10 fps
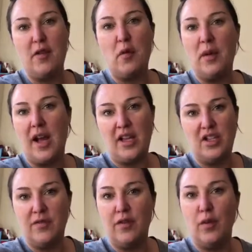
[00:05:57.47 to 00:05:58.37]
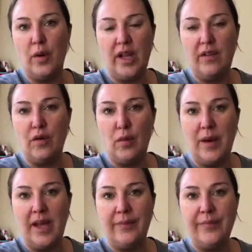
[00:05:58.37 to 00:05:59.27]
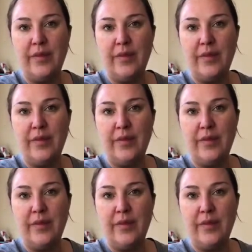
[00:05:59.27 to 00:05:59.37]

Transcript: no obligation for a week for me.